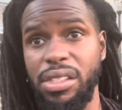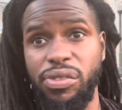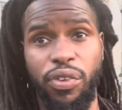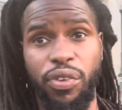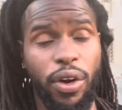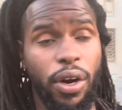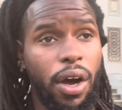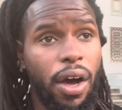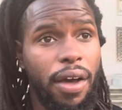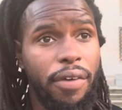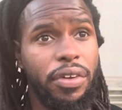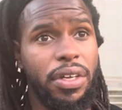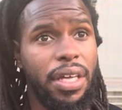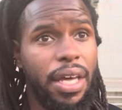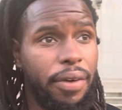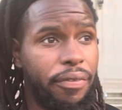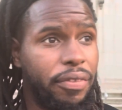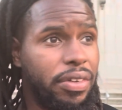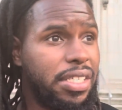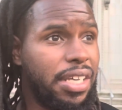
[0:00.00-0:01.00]
is for every
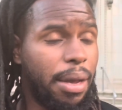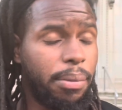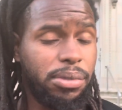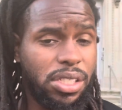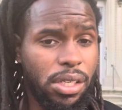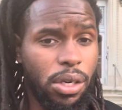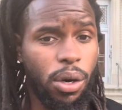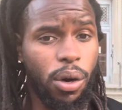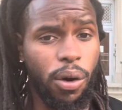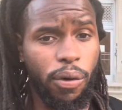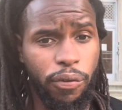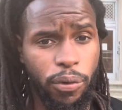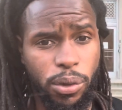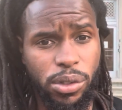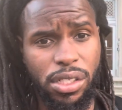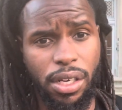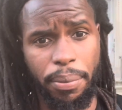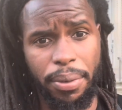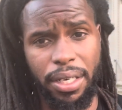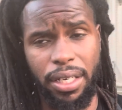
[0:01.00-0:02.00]
every time you see a Whole Foods
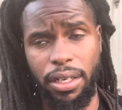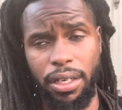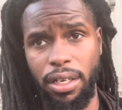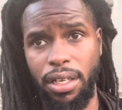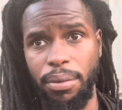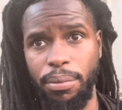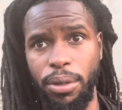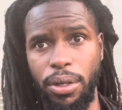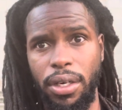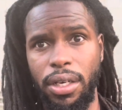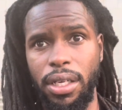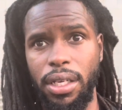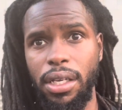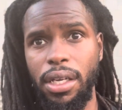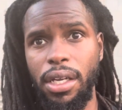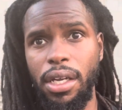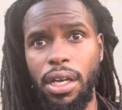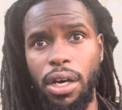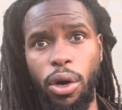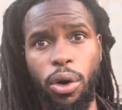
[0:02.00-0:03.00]
coming to your community
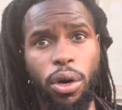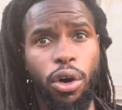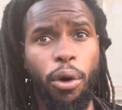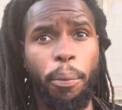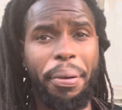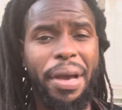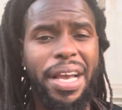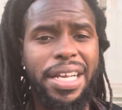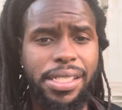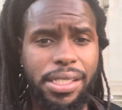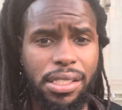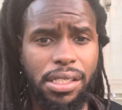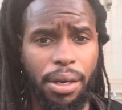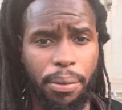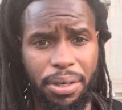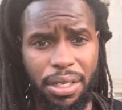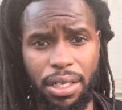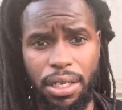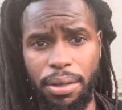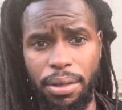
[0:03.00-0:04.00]
or a Whole Patients
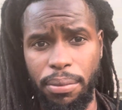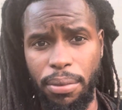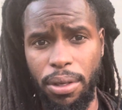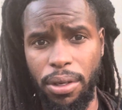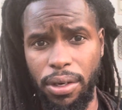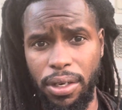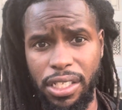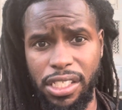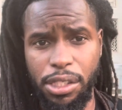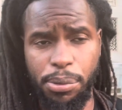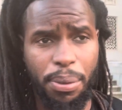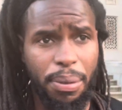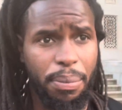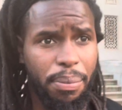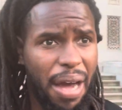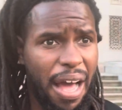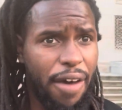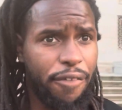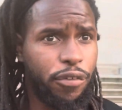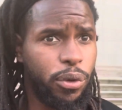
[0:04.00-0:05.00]
coming to your community, just be
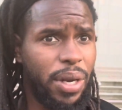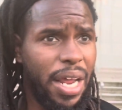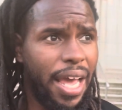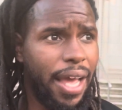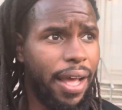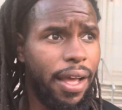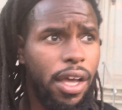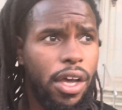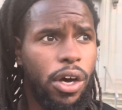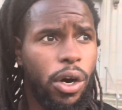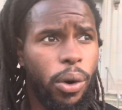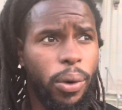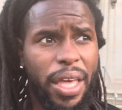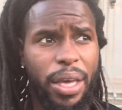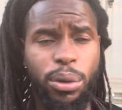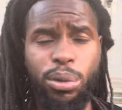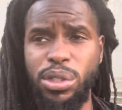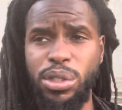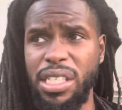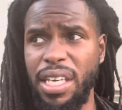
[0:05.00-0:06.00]
mindful that, okay,
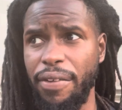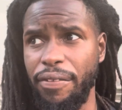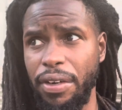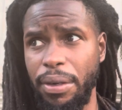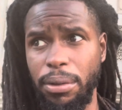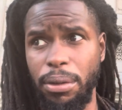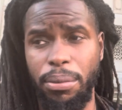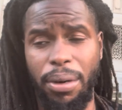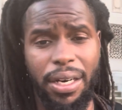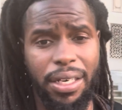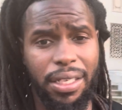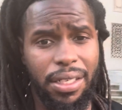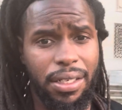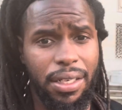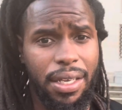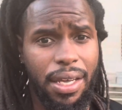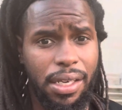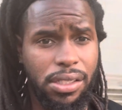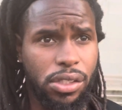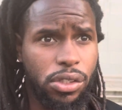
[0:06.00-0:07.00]
who's giving them the money? In the
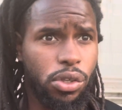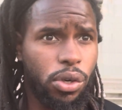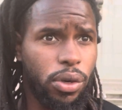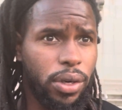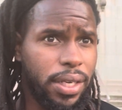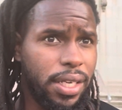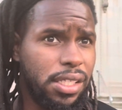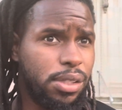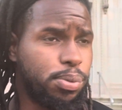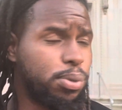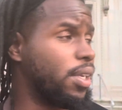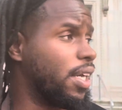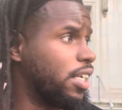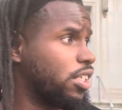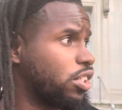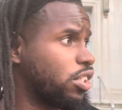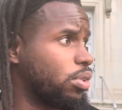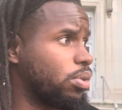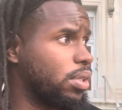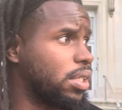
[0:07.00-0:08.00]
case of North, it's
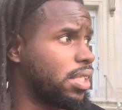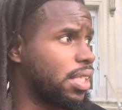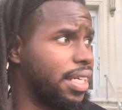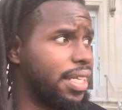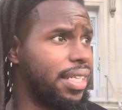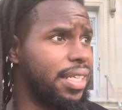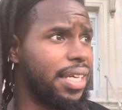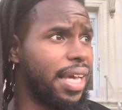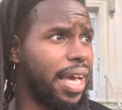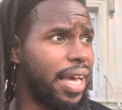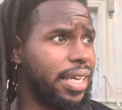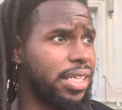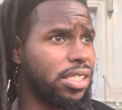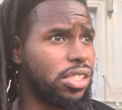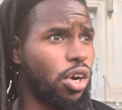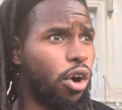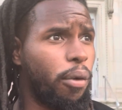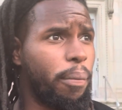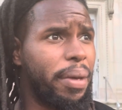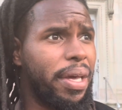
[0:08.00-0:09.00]
Prudential, it's the EDA, it's
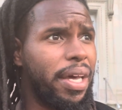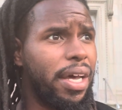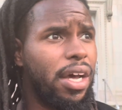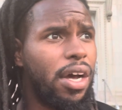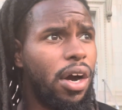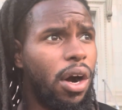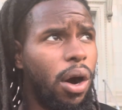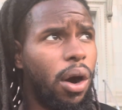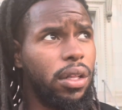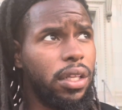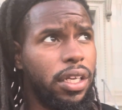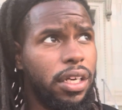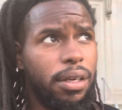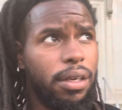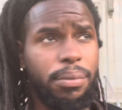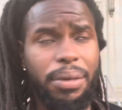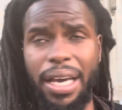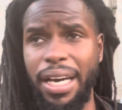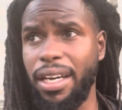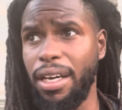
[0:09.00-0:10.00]
Goldman, all of
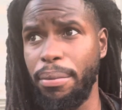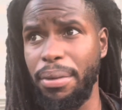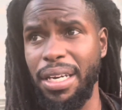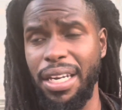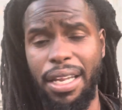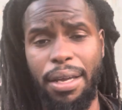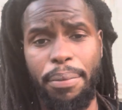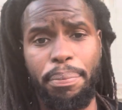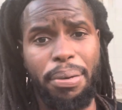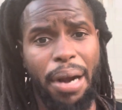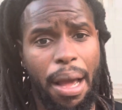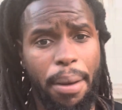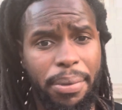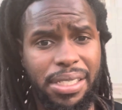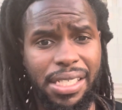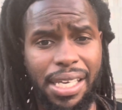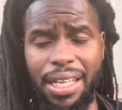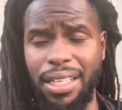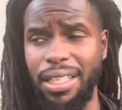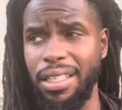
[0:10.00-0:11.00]
them that come in and
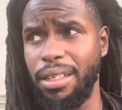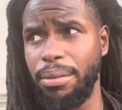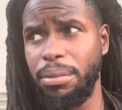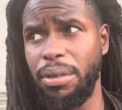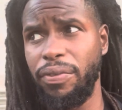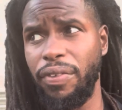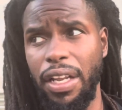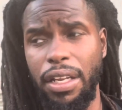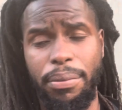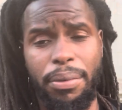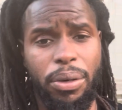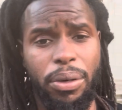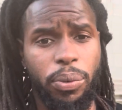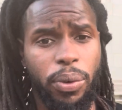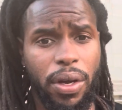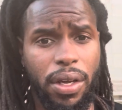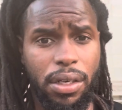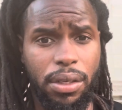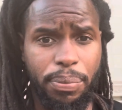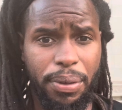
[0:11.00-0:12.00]
promise L&M development, we're
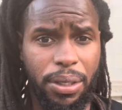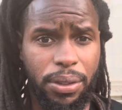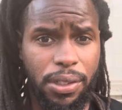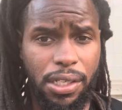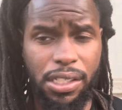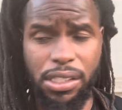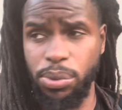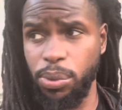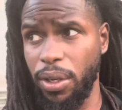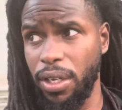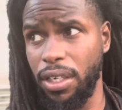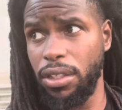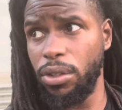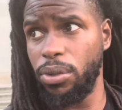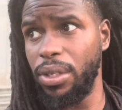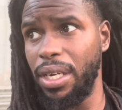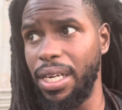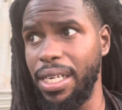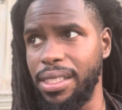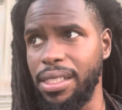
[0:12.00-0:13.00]
gonna build this, we're gonna do
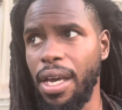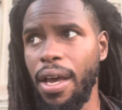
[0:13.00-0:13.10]
this.